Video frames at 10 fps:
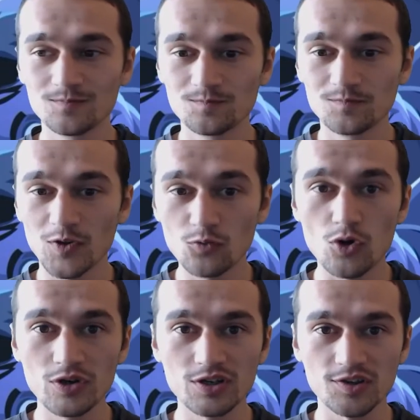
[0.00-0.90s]

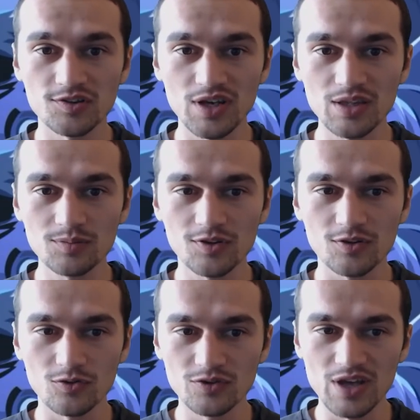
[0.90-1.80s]
longer streams
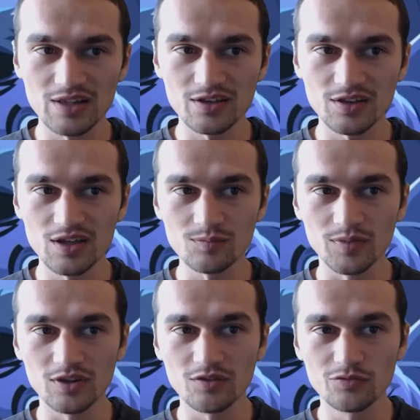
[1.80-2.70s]
on the other hand,
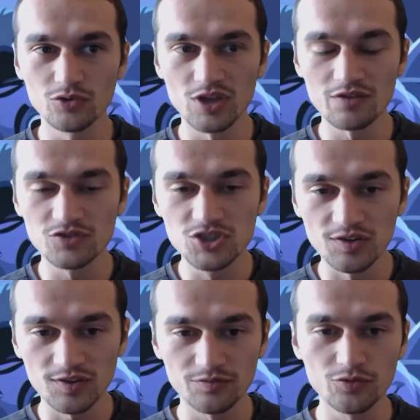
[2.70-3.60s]
but if you have
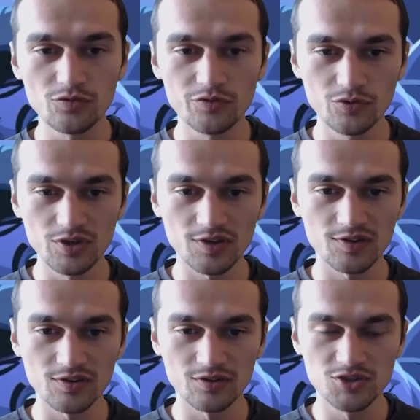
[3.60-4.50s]
just a few viewers,
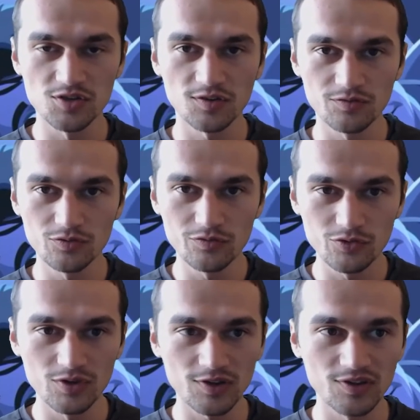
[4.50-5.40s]
just a few
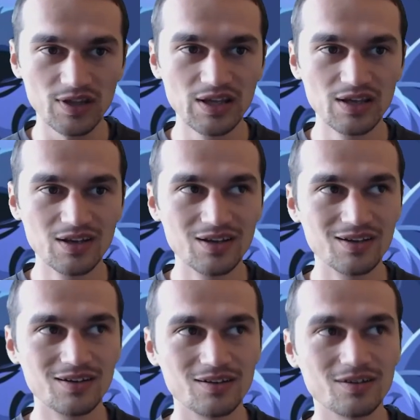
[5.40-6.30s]
viewers,
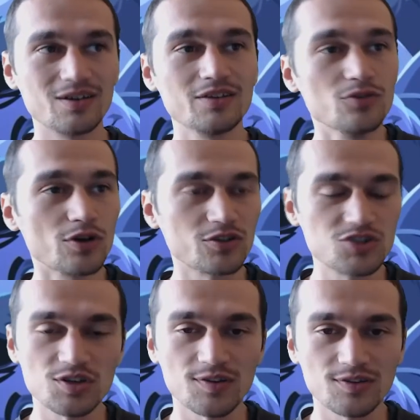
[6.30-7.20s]
uh, you're
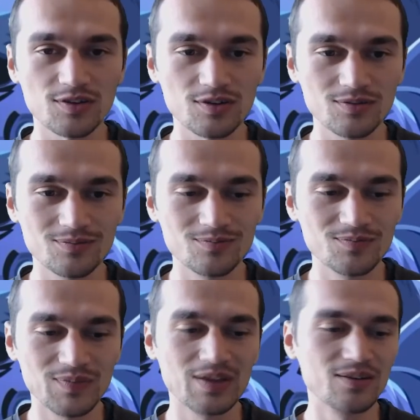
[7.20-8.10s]
just
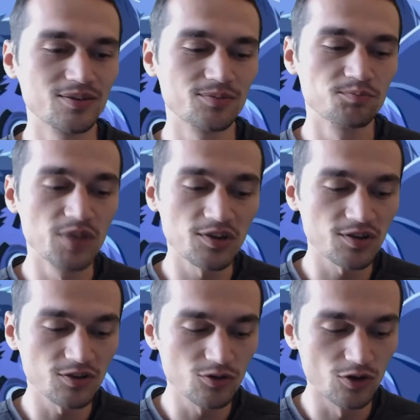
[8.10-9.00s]
um,
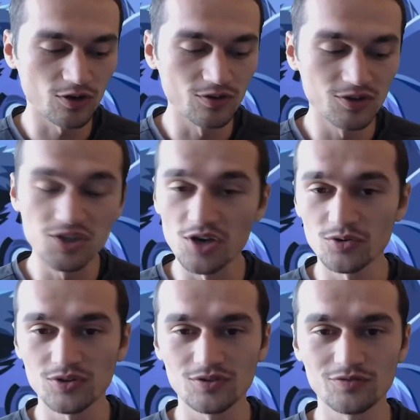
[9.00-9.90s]
risking your
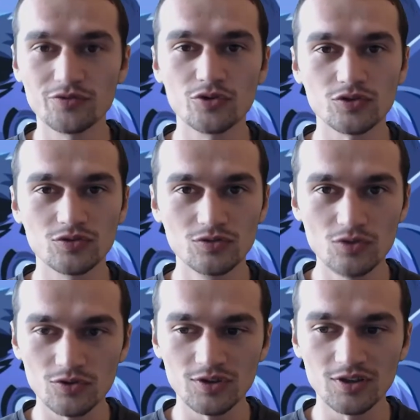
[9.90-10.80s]
health for
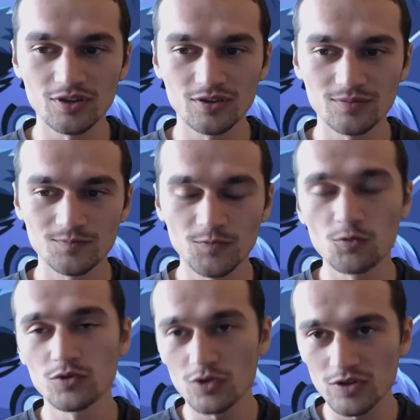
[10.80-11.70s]
nothing. No,
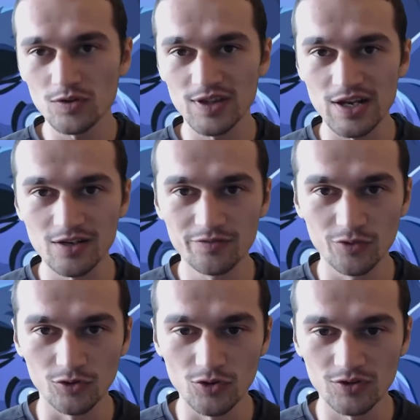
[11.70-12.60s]
not exactly for
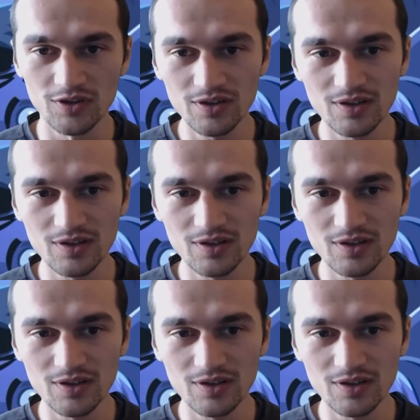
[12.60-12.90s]
nothing.